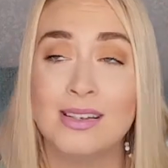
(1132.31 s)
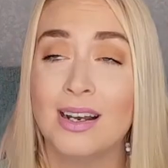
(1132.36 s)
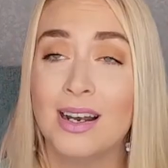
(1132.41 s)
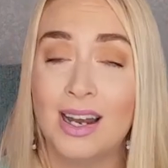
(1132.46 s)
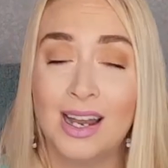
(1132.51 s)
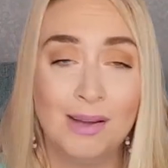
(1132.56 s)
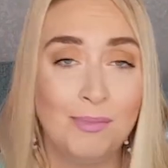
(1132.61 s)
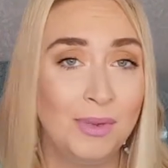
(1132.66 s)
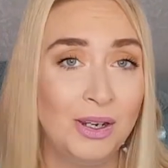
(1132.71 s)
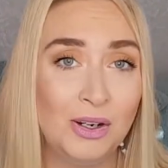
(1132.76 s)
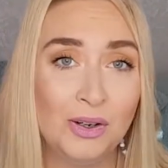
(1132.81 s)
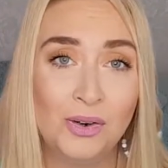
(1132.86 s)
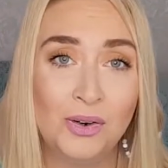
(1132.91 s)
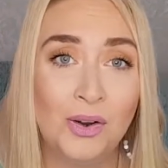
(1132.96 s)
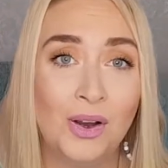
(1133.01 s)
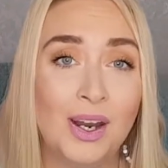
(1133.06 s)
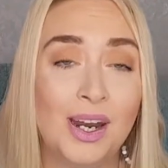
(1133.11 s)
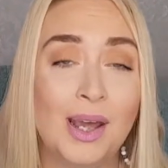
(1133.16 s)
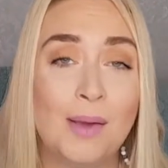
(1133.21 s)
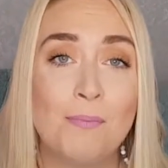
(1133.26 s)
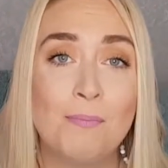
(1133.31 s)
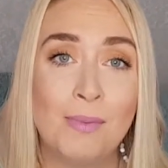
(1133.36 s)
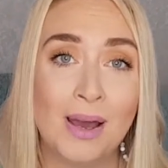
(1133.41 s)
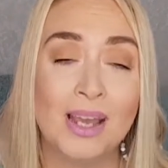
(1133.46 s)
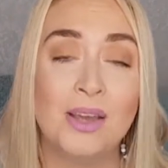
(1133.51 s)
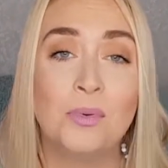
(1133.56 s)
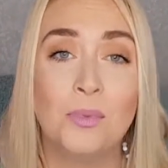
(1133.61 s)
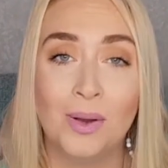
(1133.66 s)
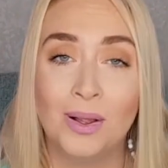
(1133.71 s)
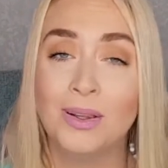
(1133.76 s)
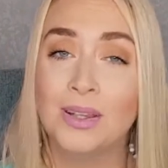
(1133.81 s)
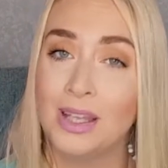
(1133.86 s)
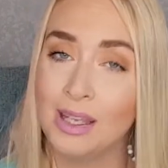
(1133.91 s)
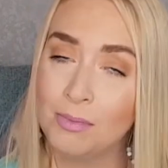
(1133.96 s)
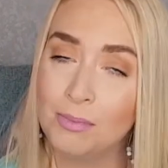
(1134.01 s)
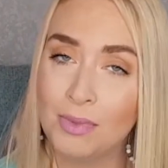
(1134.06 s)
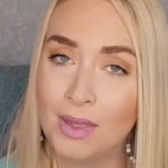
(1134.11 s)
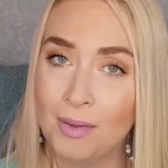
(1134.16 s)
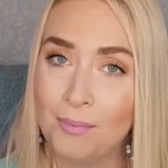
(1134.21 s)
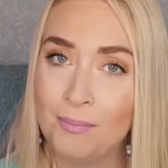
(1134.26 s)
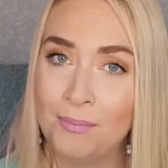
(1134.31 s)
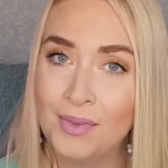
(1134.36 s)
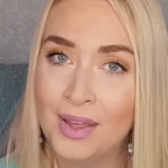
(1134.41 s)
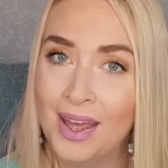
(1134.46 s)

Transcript: let me know and I might well keep them.